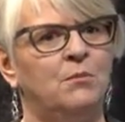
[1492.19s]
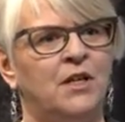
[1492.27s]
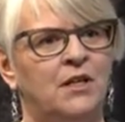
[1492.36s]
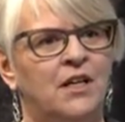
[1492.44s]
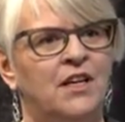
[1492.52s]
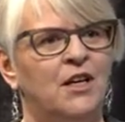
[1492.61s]
But
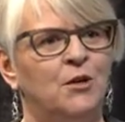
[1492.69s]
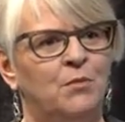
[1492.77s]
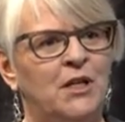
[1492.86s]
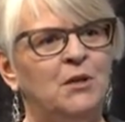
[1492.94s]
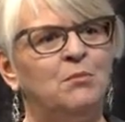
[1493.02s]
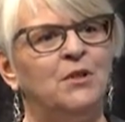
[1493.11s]

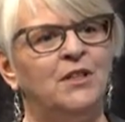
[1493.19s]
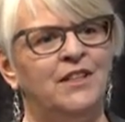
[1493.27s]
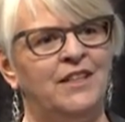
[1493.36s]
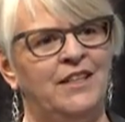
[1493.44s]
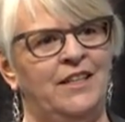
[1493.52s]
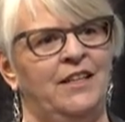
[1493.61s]
people in
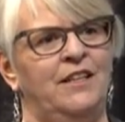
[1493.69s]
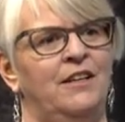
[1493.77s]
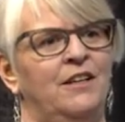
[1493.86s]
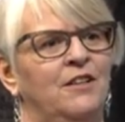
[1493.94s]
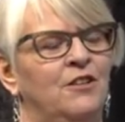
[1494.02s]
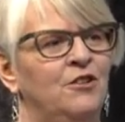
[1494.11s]
the end
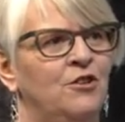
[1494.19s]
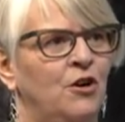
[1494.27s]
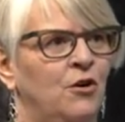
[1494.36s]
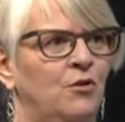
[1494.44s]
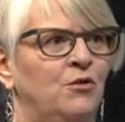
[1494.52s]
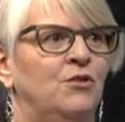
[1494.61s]

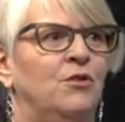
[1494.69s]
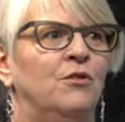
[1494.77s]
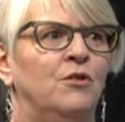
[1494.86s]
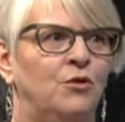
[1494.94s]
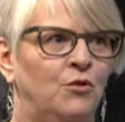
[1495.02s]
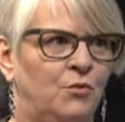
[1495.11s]
knows
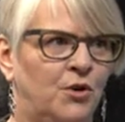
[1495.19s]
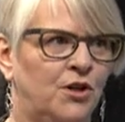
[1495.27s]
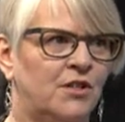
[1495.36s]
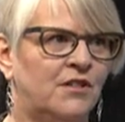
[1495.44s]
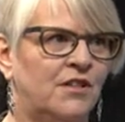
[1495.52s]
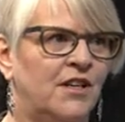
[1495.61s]
who works.